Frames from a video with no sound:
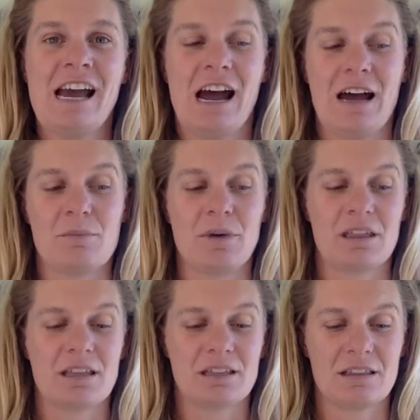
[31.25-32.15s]
I
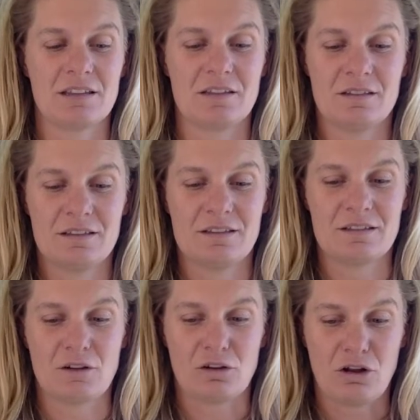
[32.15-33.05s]
think there's
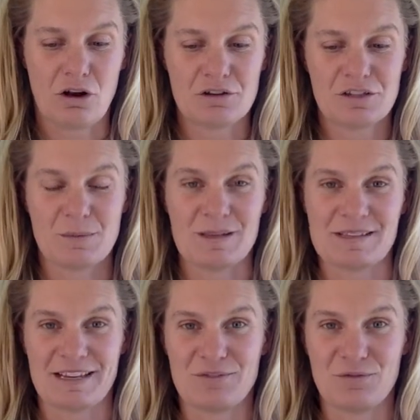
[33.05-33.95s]
a lot to be
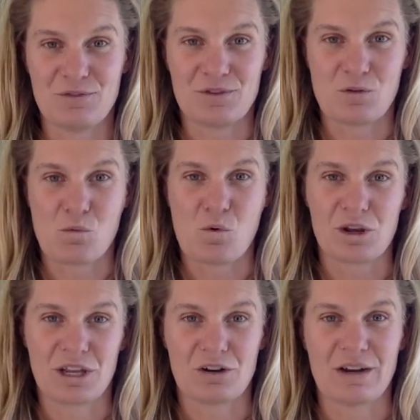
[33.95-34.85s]
said for
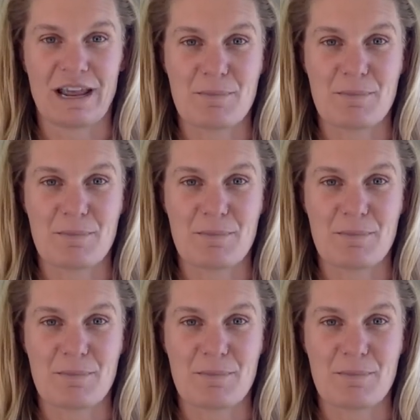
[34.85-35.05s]
working on